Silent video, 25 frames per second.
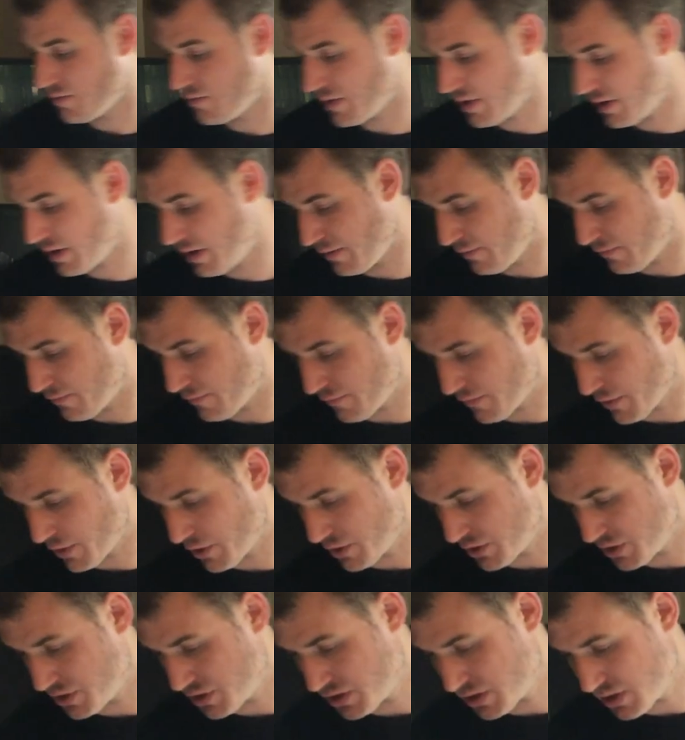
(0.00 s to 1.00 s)
very
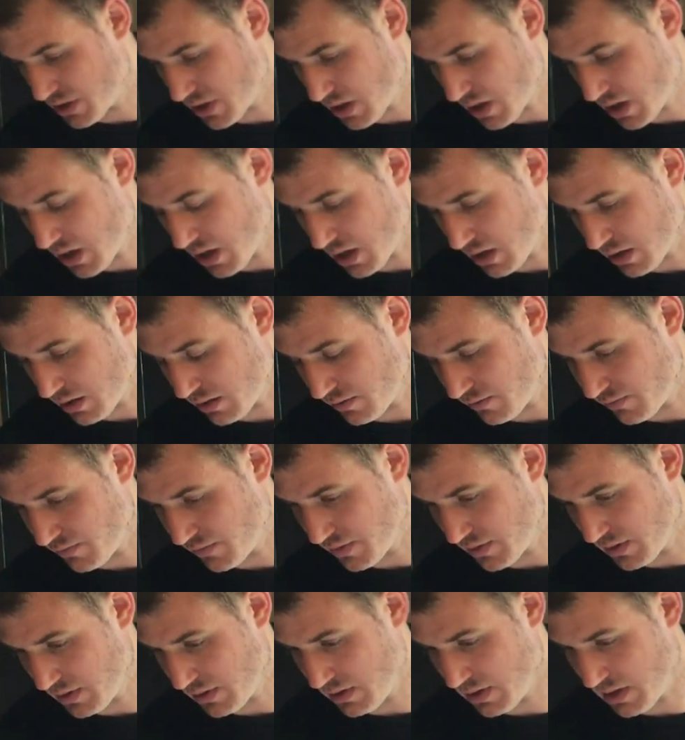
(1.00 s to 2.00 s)
first of
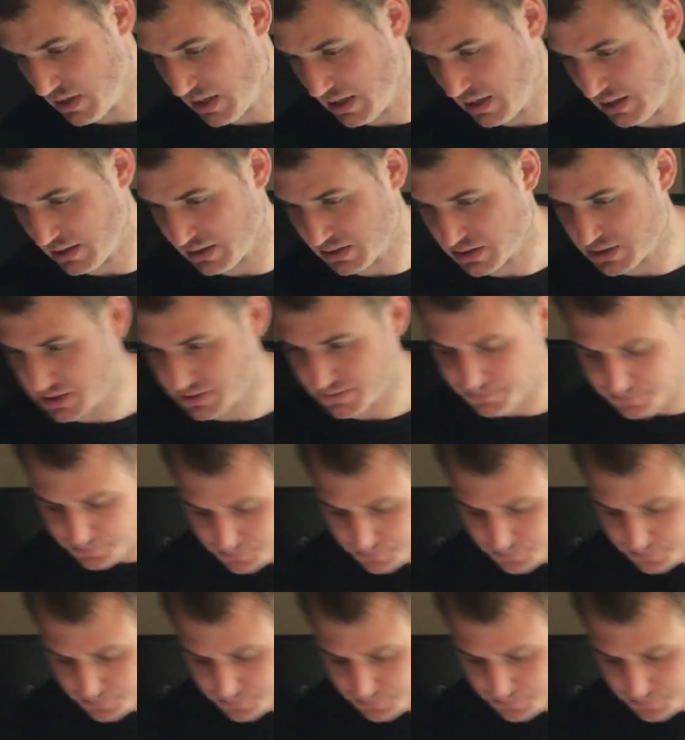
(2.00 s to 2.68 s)
these